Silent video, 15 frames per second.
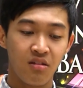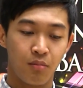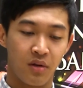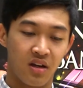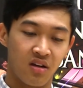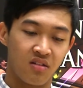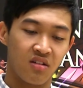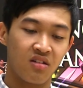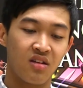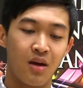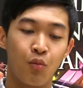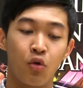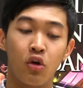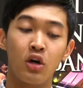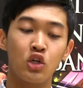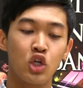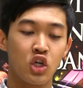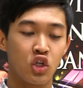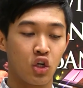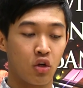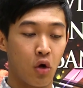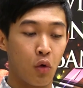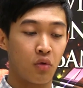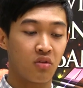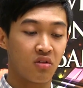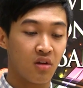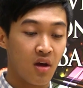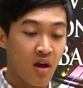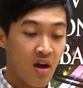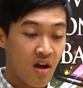because this time we're not changing
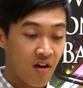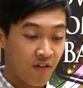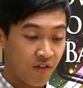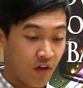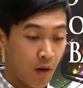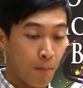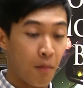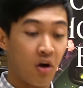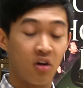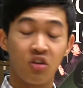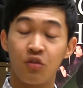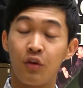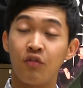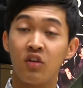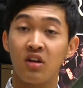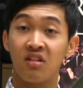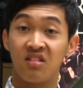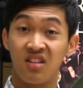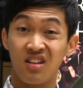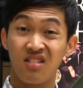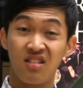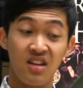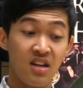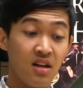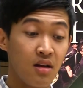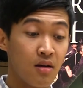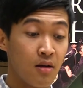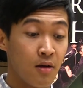notes from bars 15 to 16.